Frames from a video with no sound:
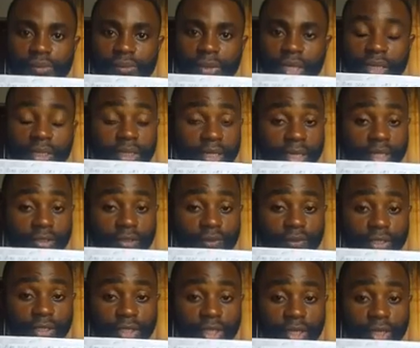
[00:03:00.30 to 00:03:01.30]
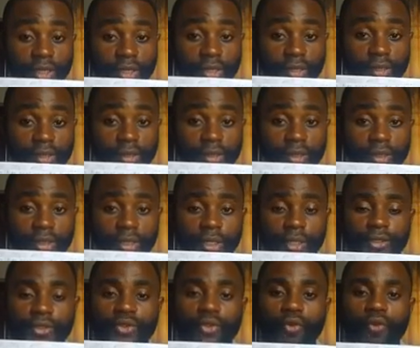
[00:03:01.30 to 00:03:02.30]
at the end of the year.
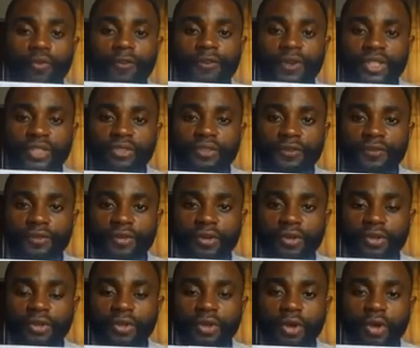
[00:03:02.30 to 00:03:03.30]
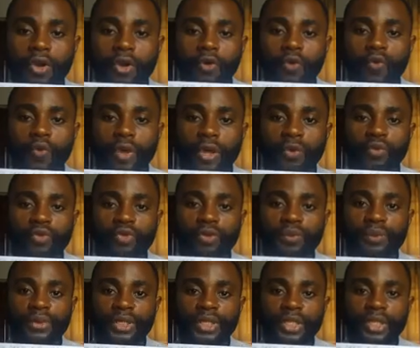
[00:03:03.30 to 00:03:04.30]
So first of all, we will
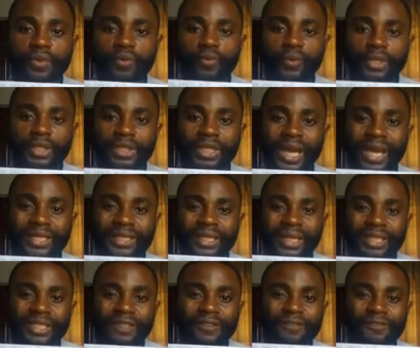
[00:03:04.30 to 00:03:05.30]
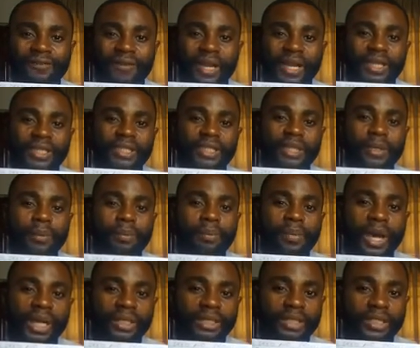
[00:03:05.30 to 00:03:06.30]
begin with identifying the
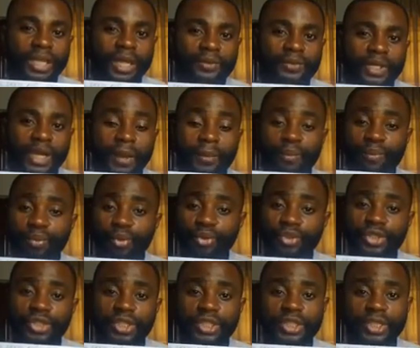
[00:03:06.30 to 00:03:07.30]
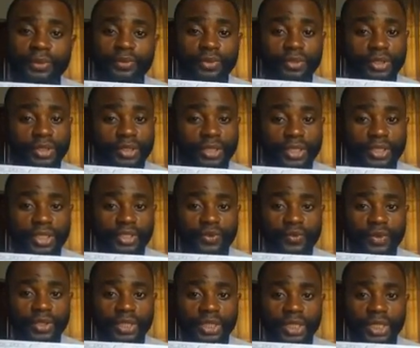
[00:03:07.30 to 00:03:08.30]
bad debt and posting them to the
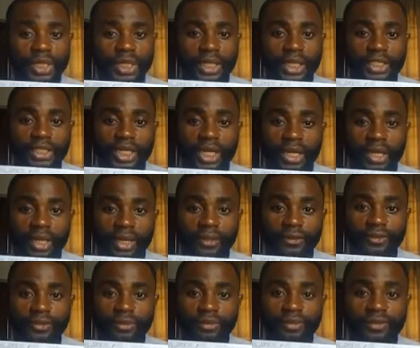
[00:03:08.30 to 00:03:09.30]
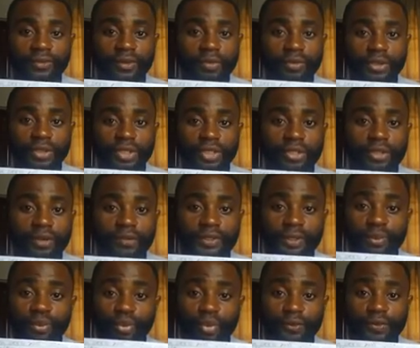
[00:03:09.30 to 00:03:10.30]
necessary ledger account before we think of the
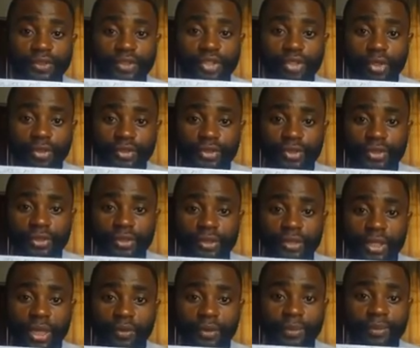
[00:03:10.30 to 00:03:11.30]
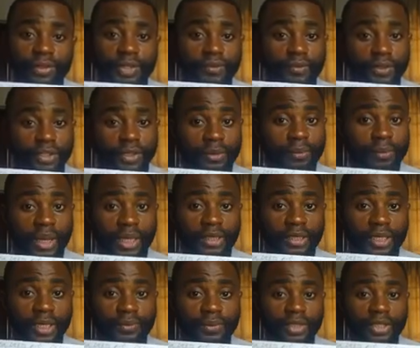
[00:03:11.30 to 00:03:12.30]
provisions that were made for the bad
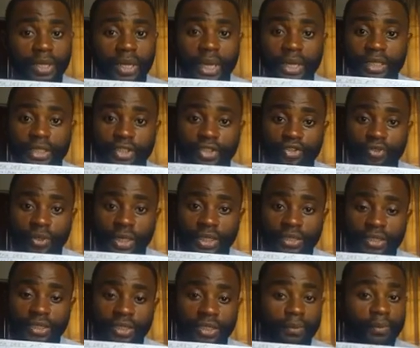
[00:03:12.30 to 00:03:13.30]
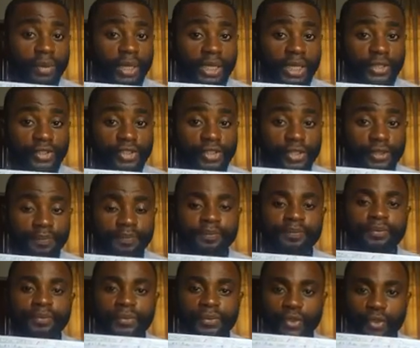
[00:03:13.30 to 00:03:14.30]
debt and extracting the balance sheet.
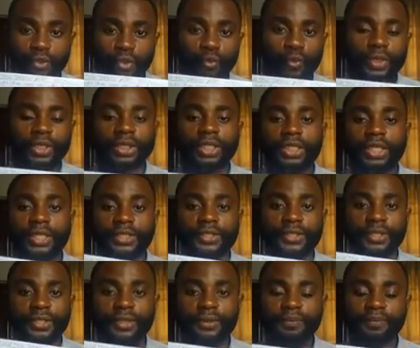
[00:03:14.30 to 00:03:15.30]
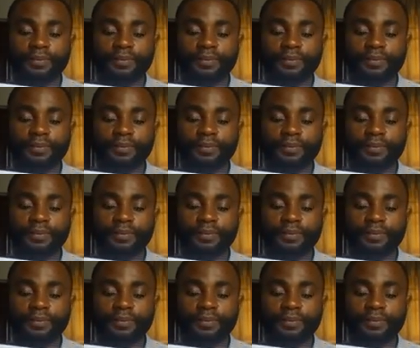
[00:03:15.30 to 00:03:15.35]
So quickly, let's see.